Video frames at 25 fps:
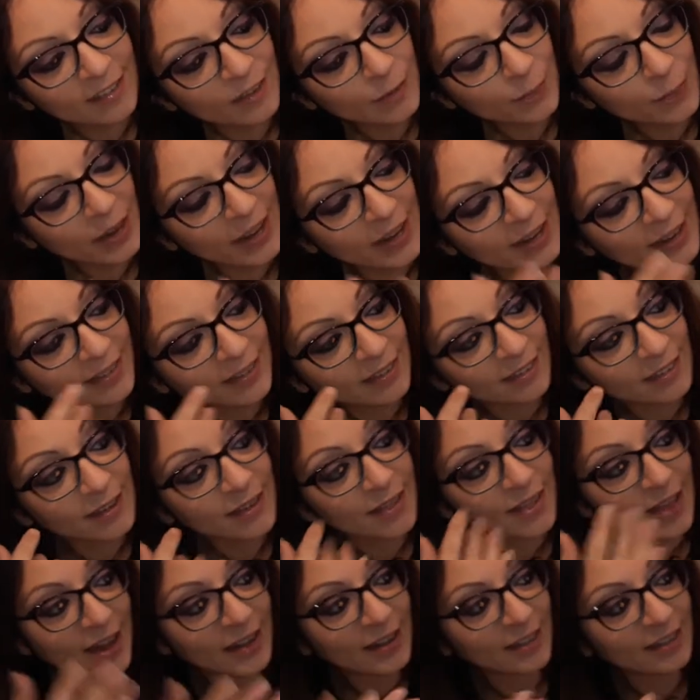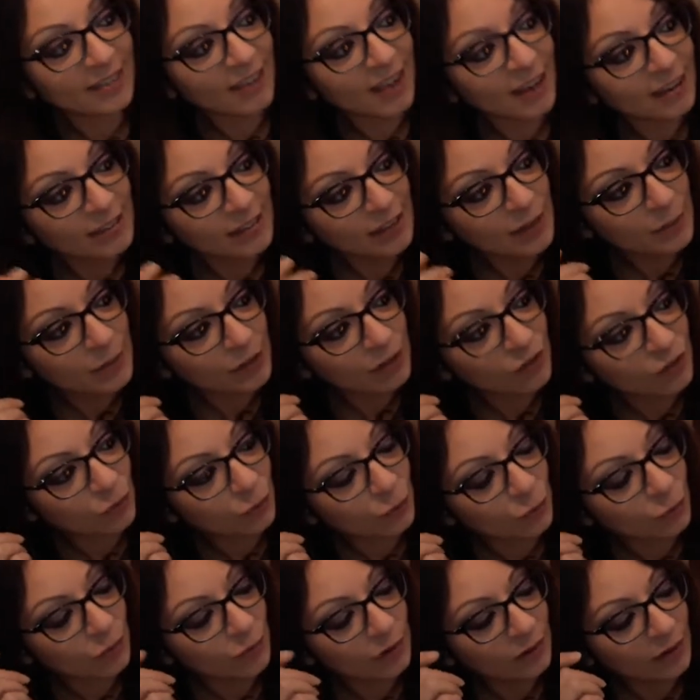to paint that exact image.
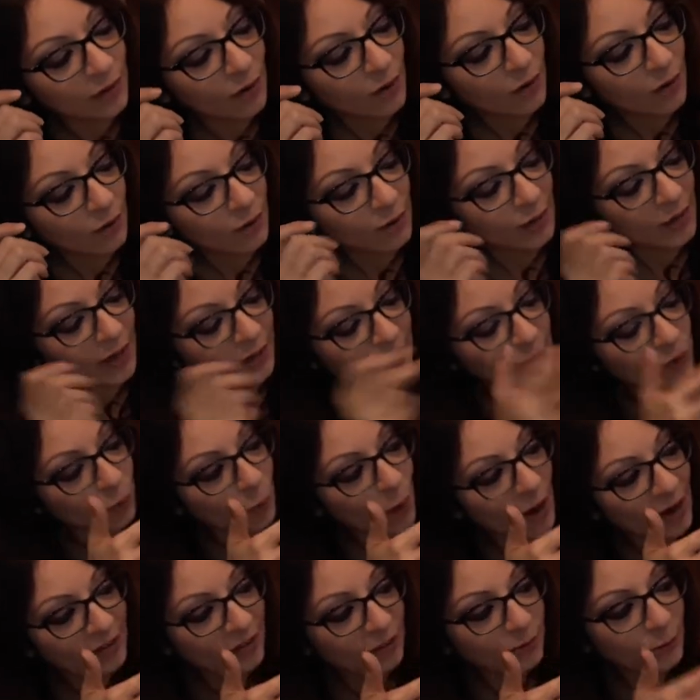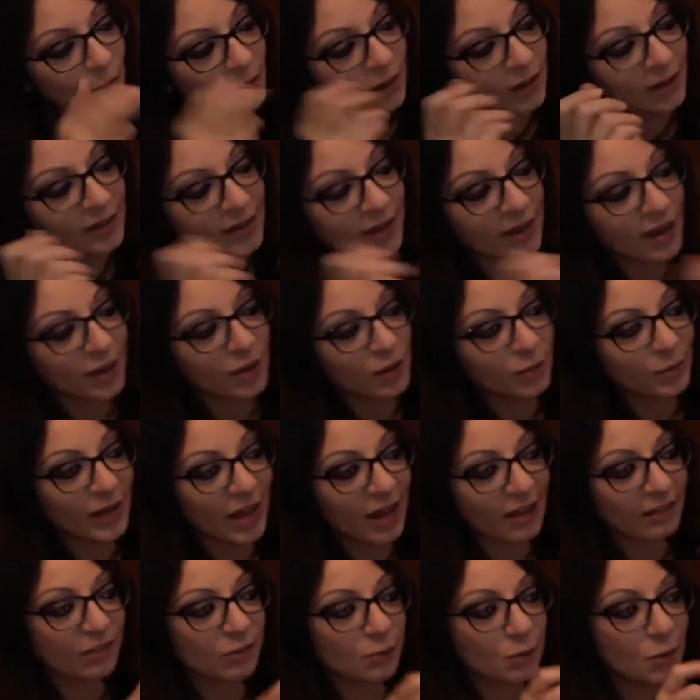You got your white swan, you got your
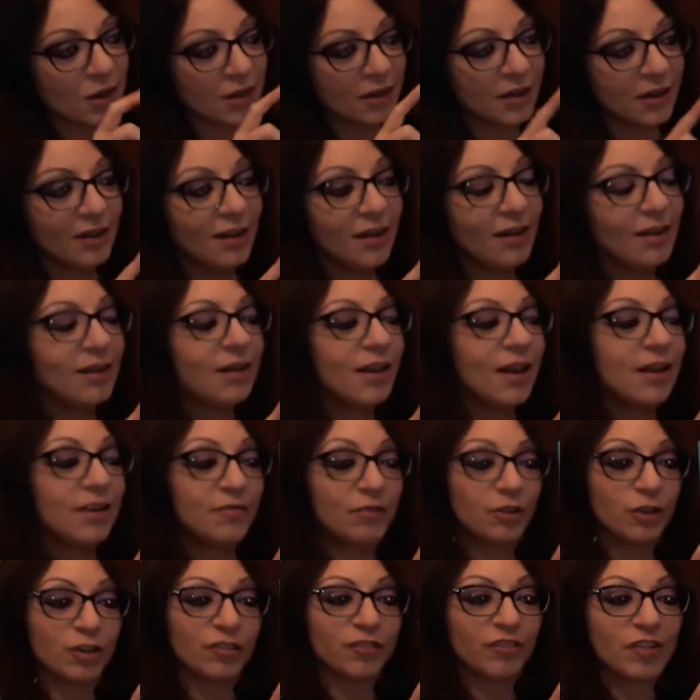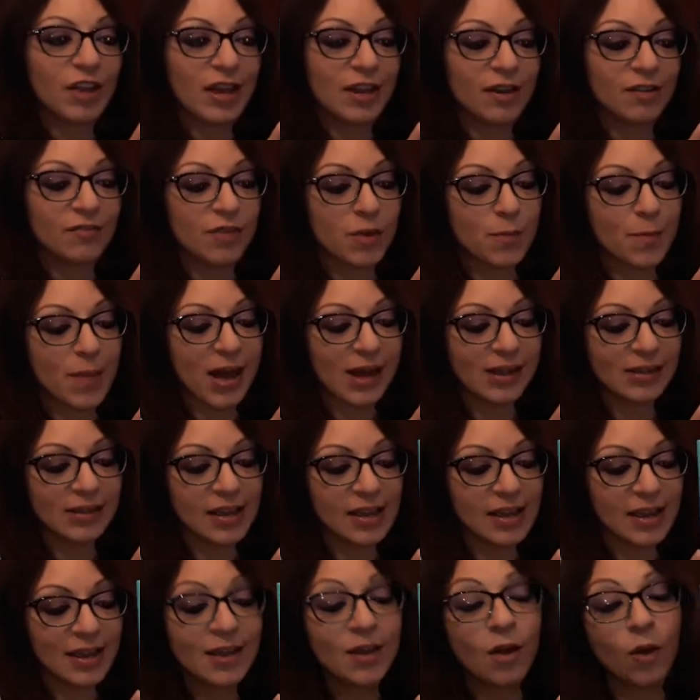black swan. And if you're a fan of the
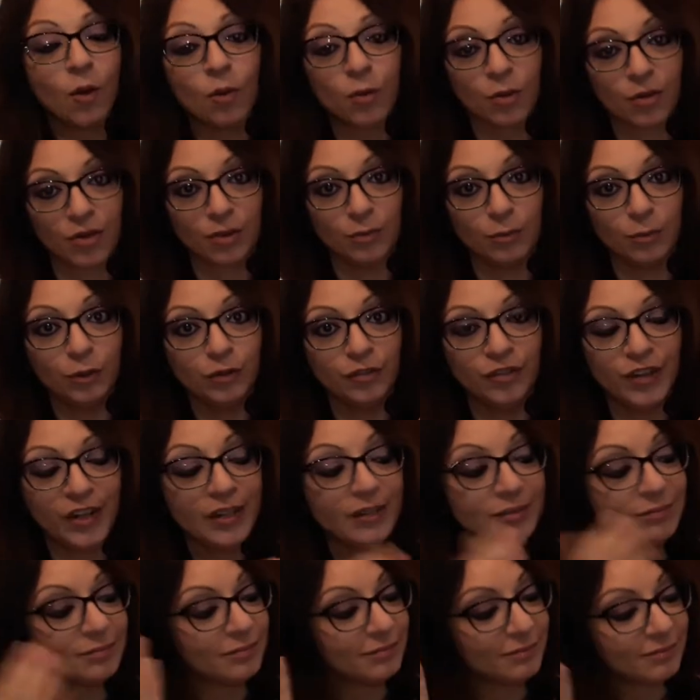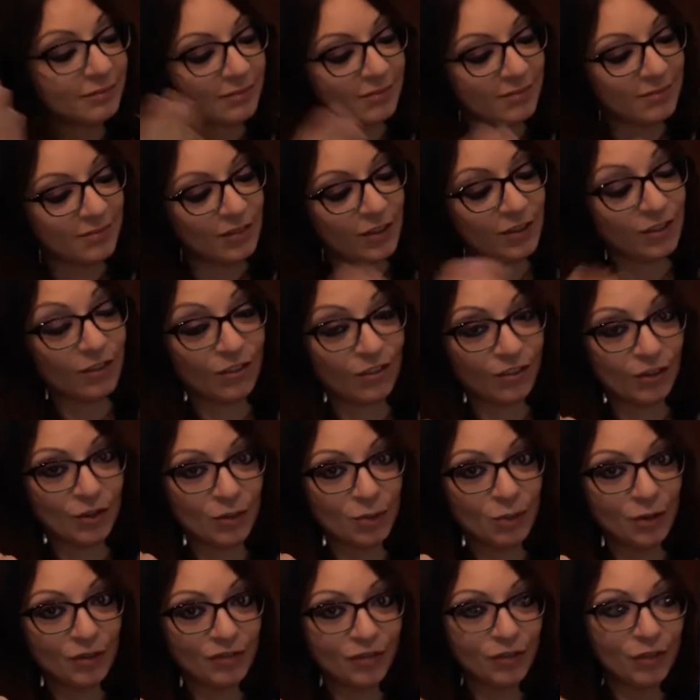ballet or the movie, this is a
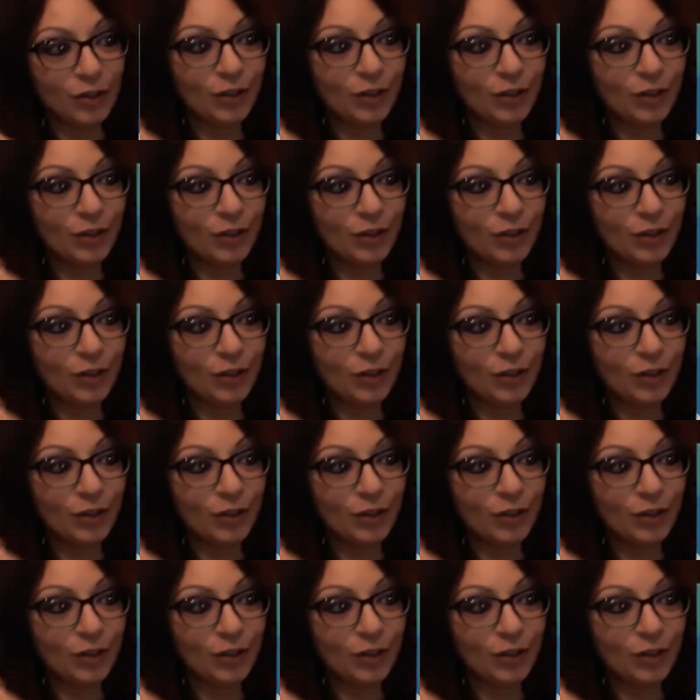good one for